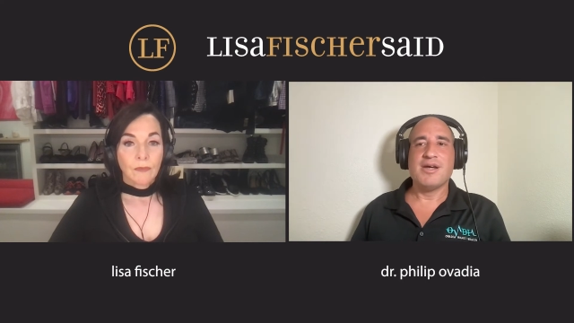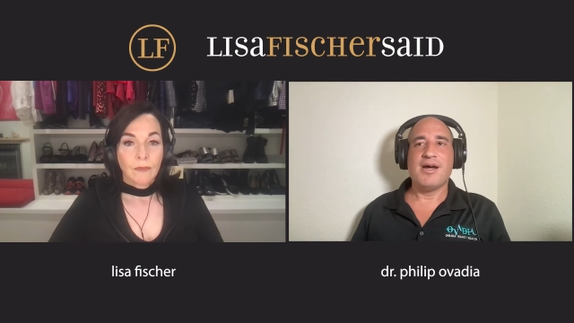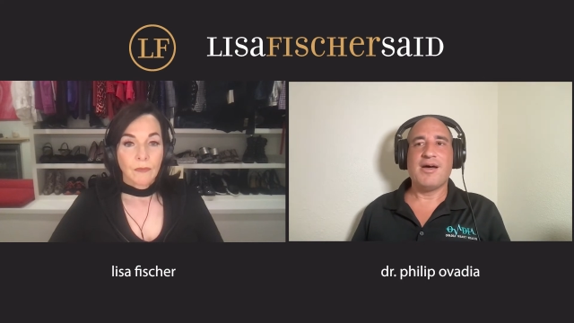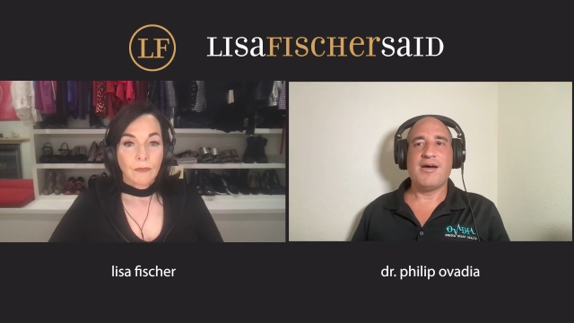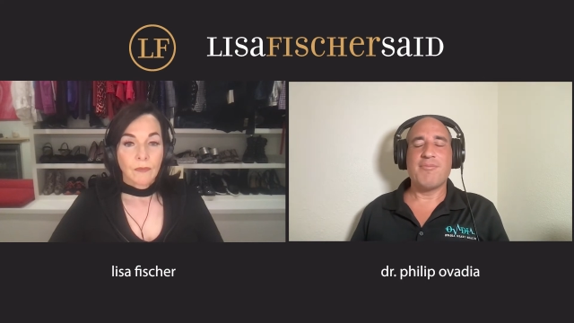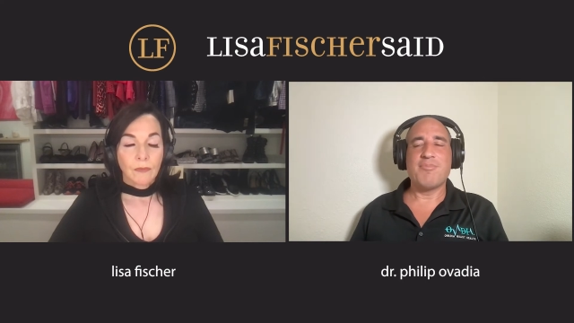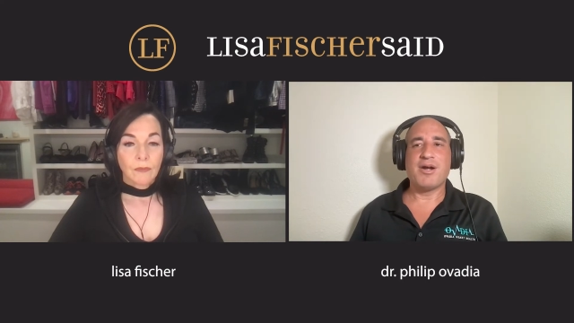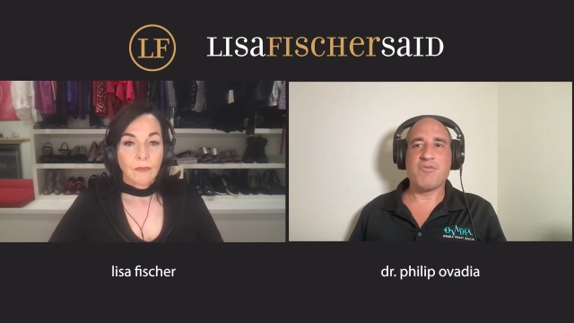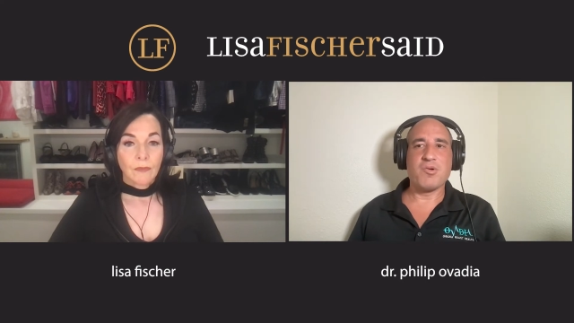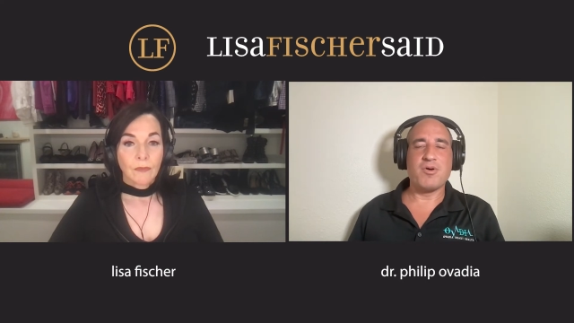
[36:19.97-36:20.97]
Speaker 1: Uh, but
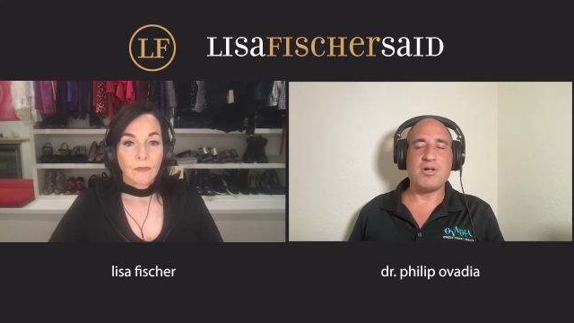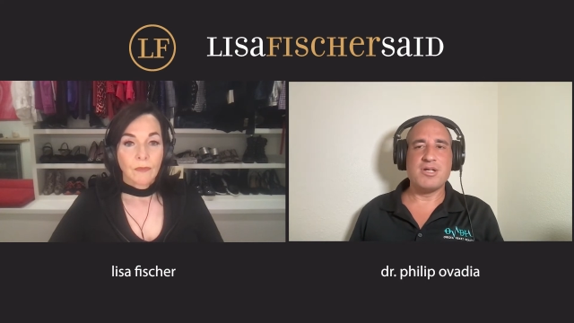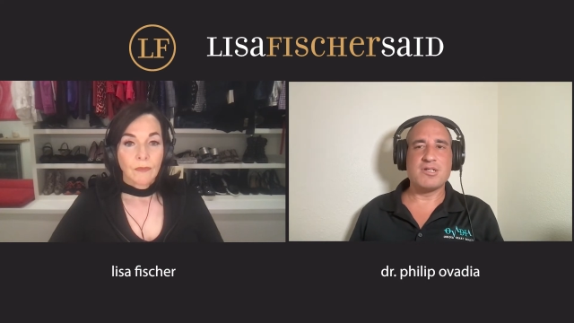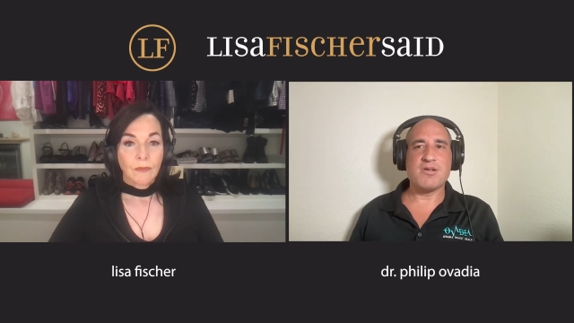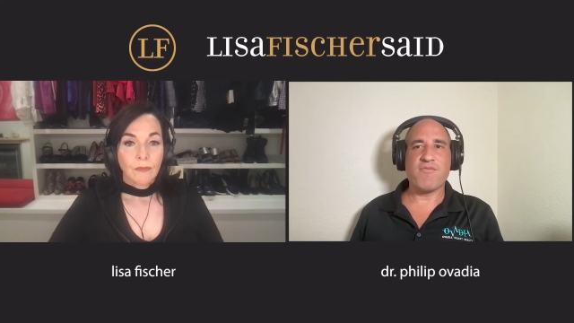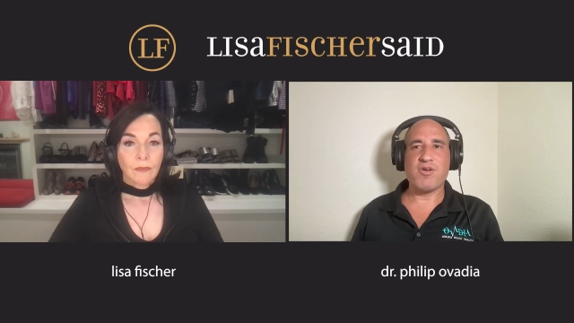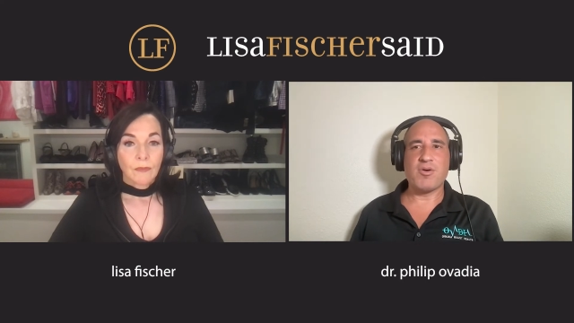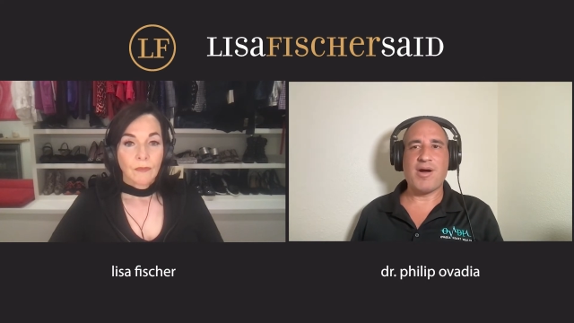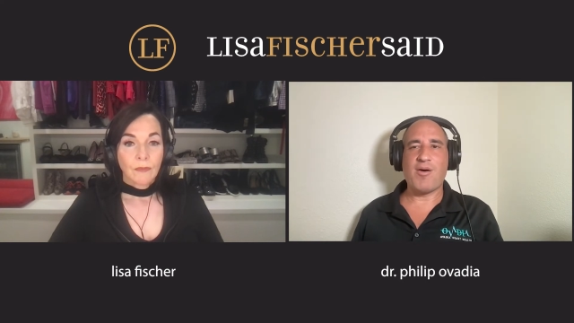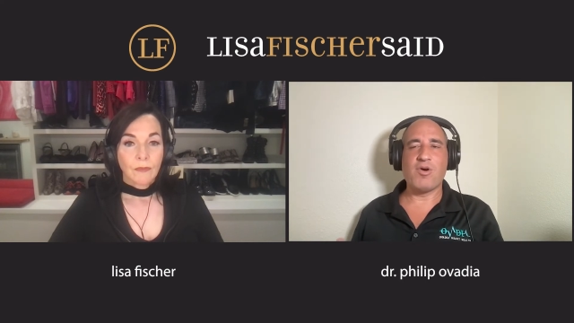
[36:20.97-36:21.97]
everyone needs to
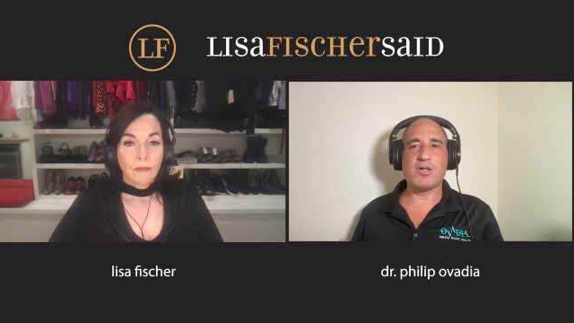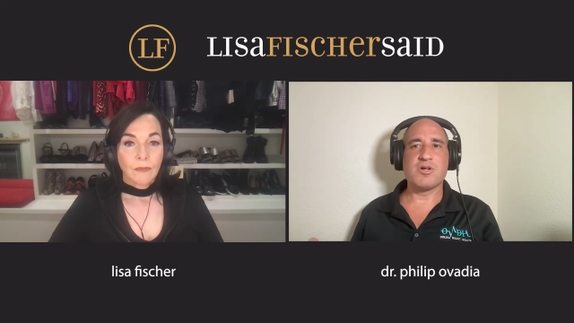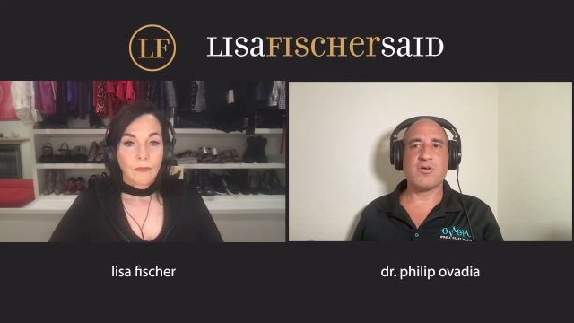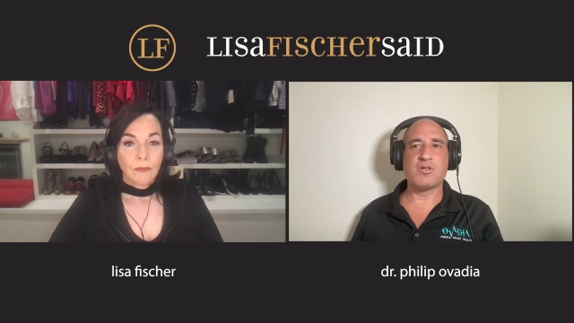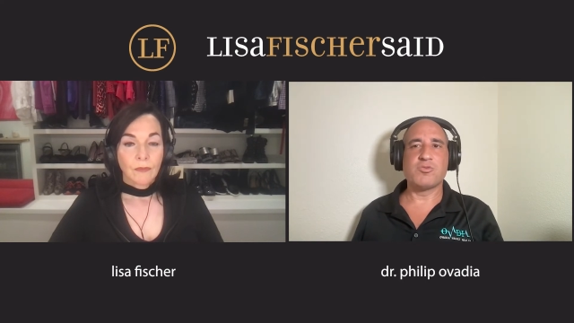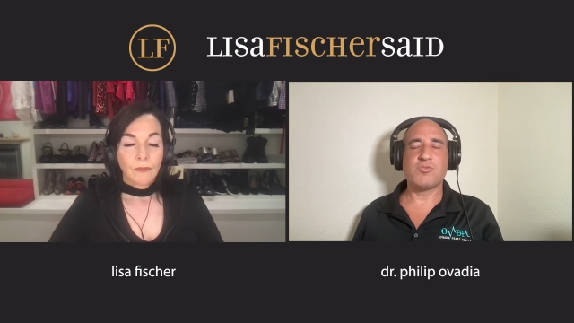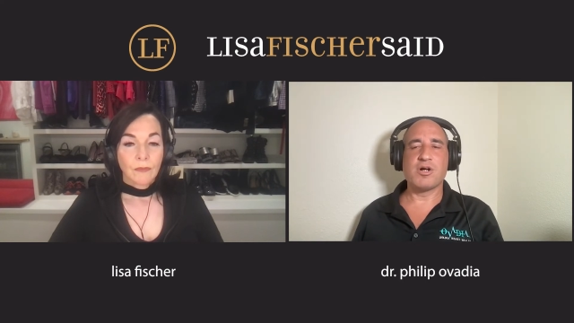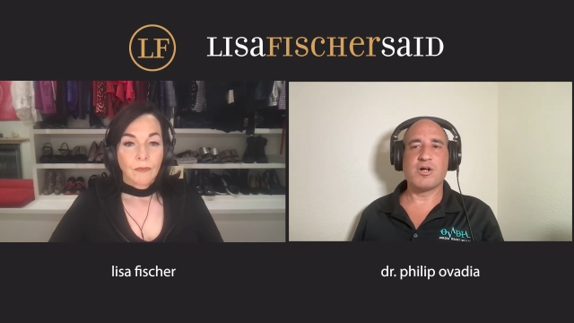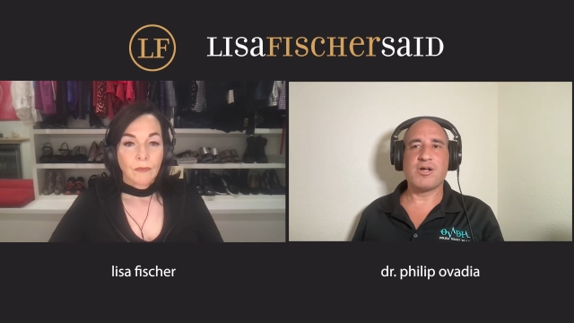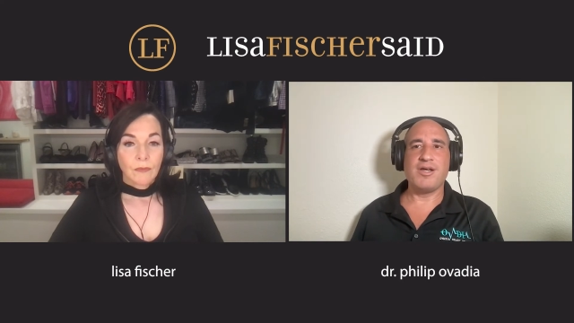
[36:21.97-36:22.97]
figure out what's going to
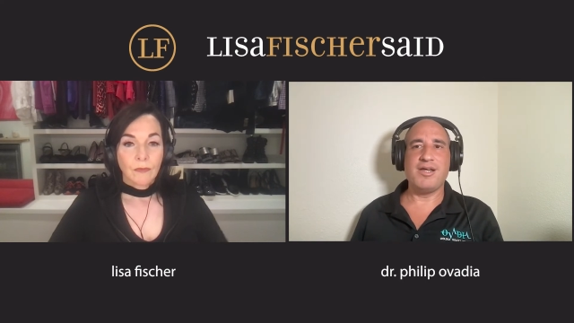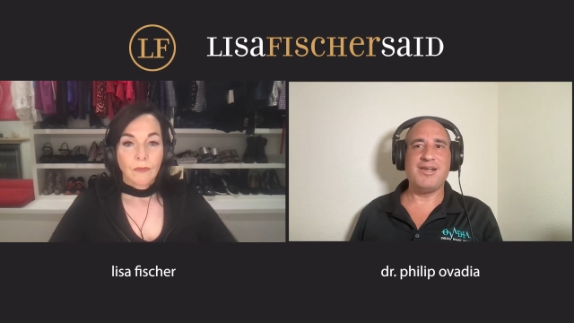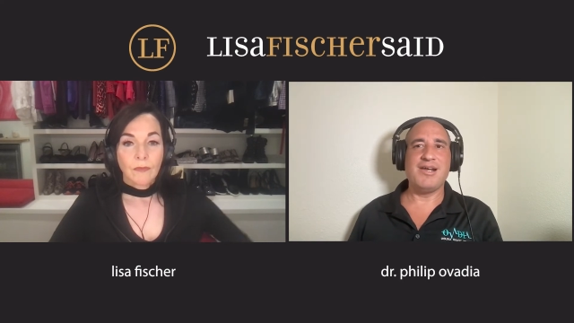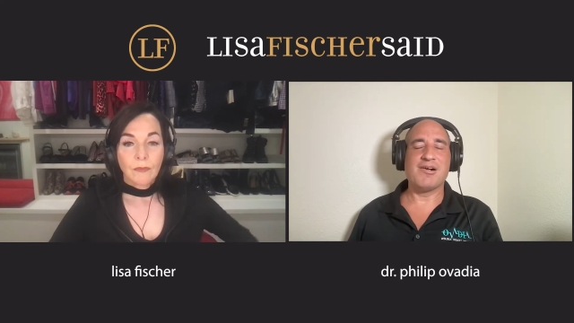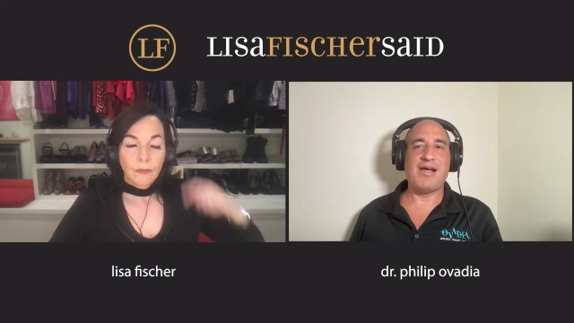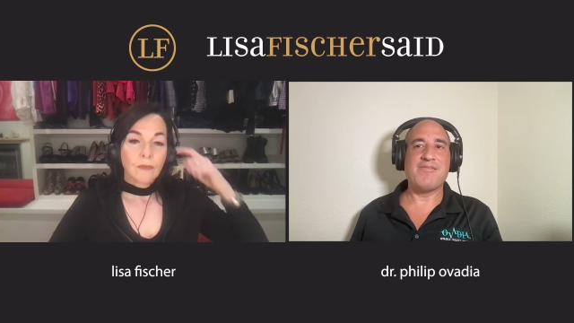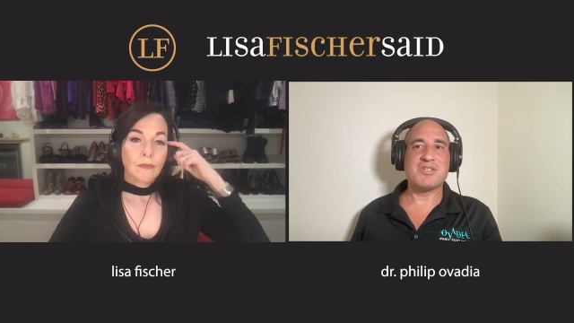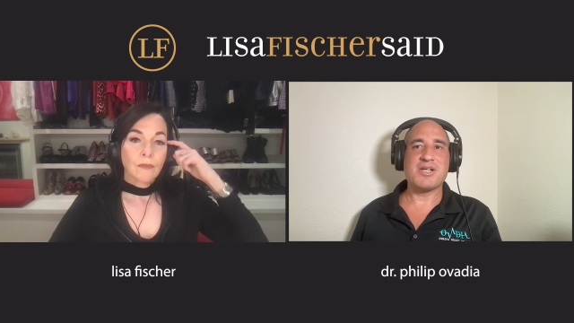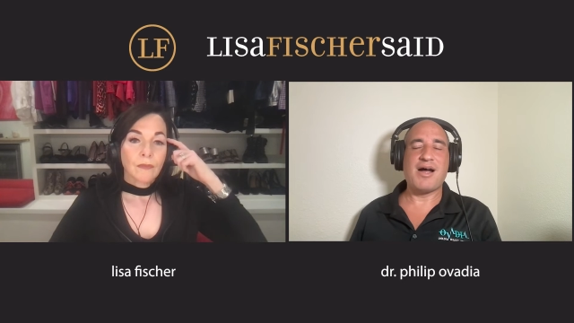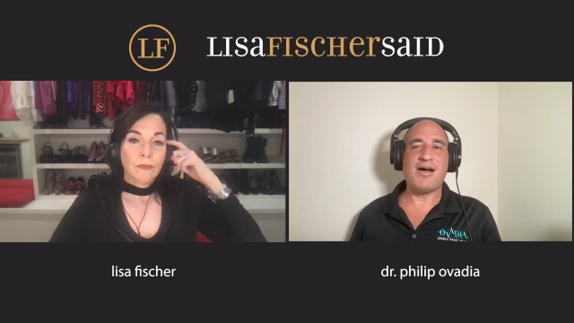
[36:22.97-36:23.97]
work in their
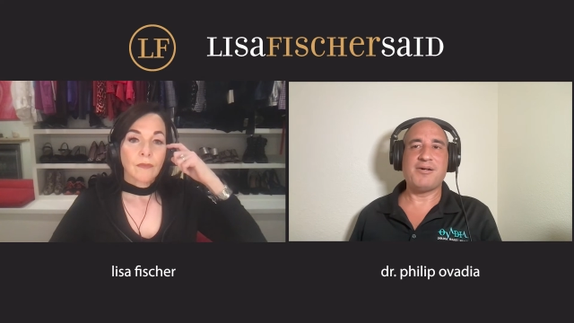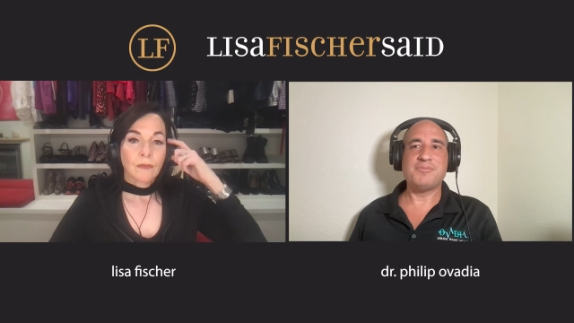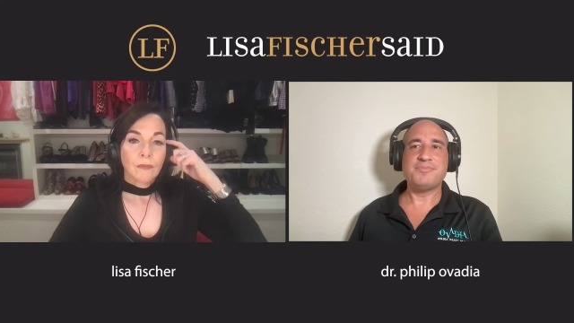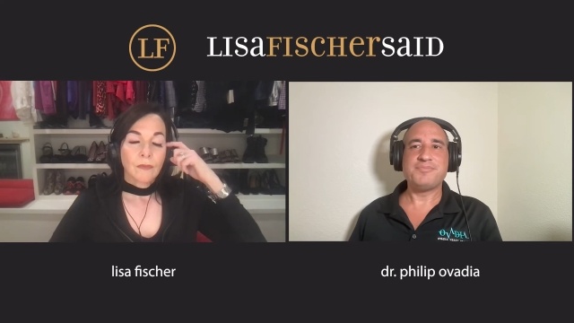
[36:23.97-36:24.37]
lifestyle